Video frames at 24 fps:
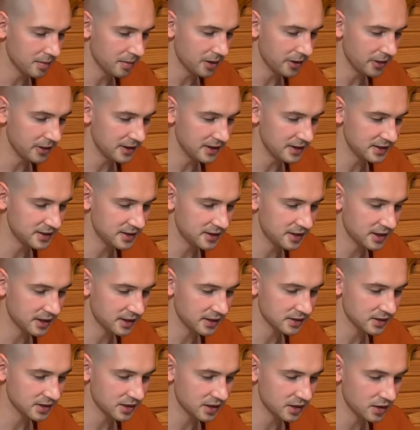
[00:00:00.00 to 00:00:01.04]
But these
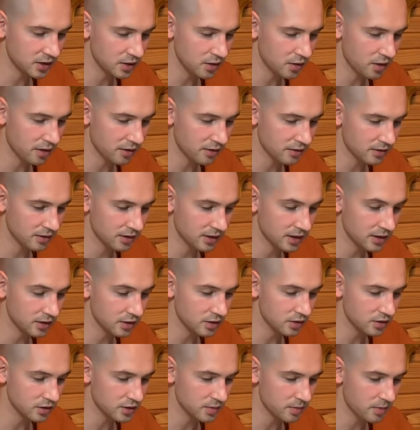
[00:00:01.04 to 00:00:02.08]
things
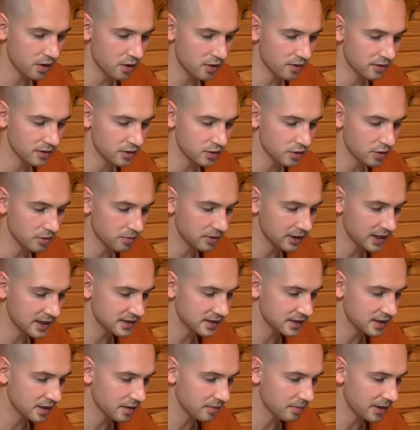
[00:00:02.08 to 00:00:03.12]
conduce both to a
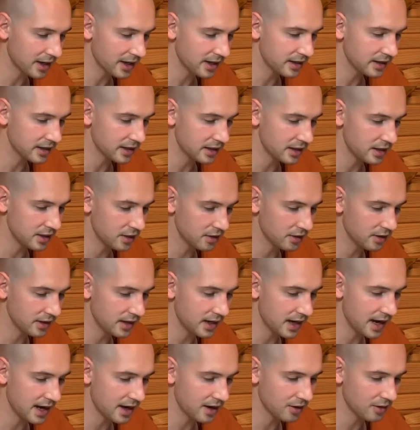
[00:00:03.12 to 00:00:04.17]
pleasant abiding here and
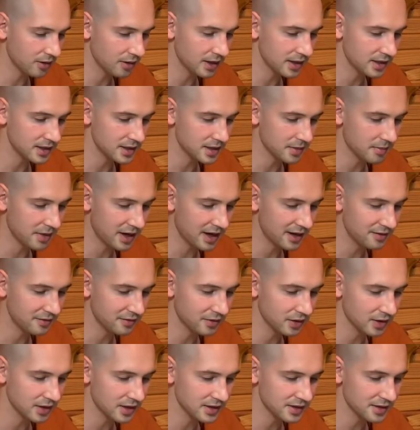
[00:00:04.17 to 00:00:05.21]
now, and to
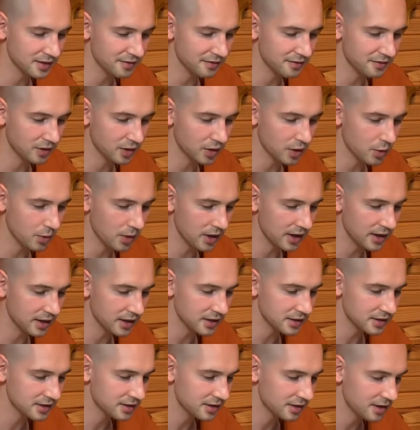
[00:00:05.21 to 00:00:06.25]
mindfulness and full
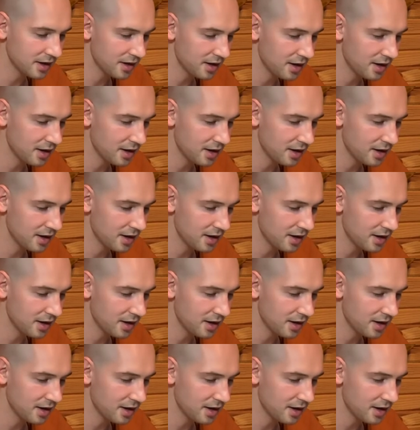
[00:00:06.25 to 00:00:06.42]
awareness